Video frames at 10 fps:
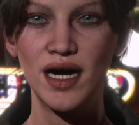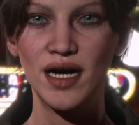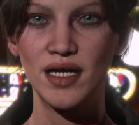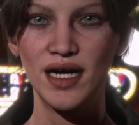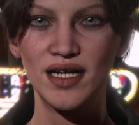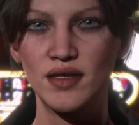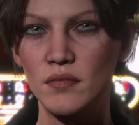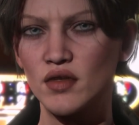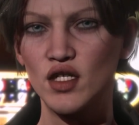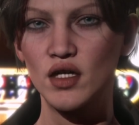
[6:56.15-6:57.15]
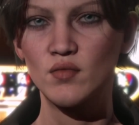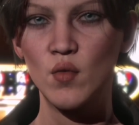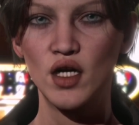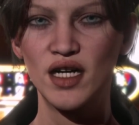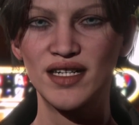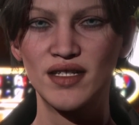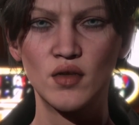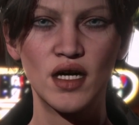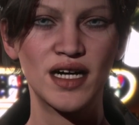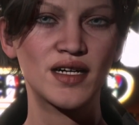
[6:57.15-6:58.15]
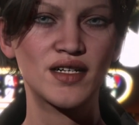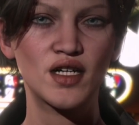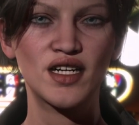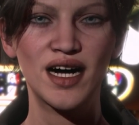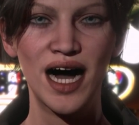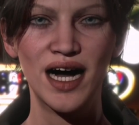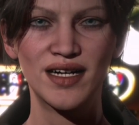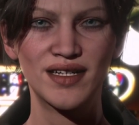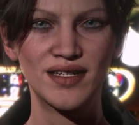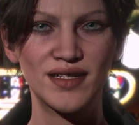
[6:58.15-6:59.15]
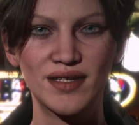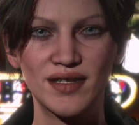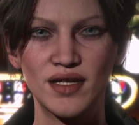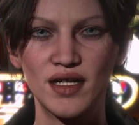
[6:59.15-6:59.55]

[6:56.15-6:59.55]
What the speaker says: Like I said before, I was worried this would be another 9